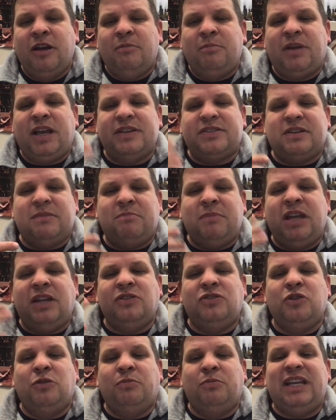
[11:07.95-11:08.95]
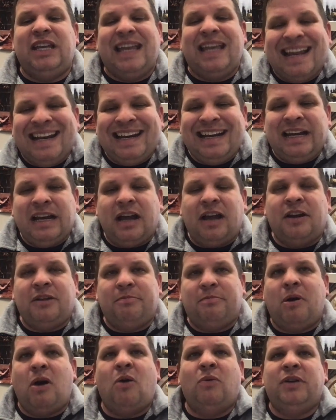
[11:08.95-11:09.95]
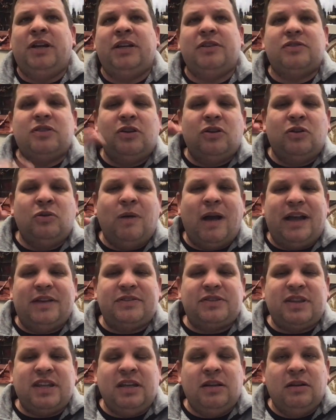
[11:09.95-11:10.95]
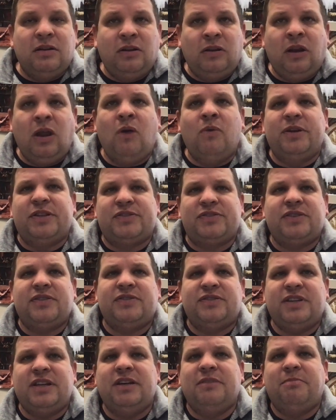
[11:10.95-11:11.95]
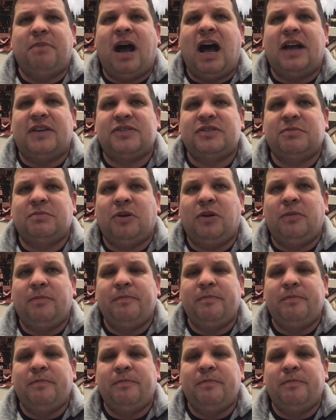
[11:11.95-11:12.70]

because it means you'll be getting an opponent who has the lowest seed possible.